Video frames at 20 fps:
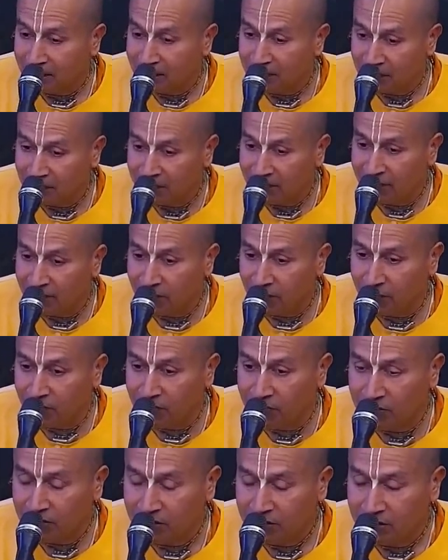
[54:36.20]
And
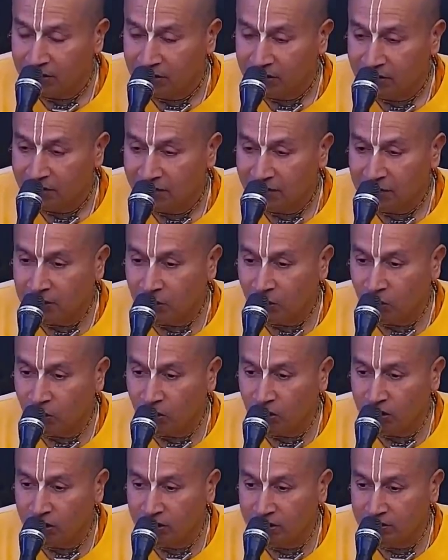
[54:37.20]
therefore, when the
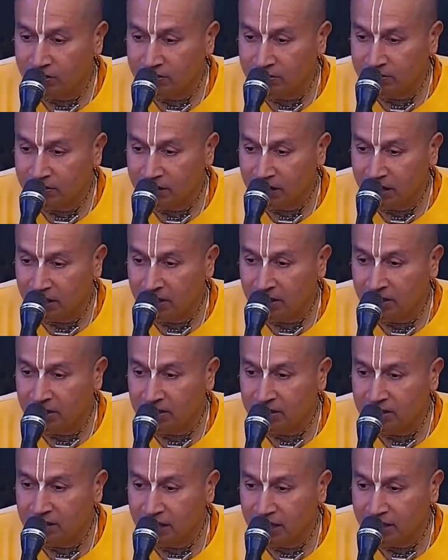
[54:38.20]
Lord
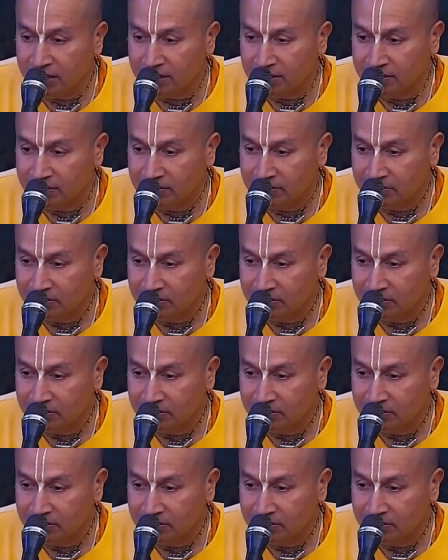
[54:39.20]
hears that,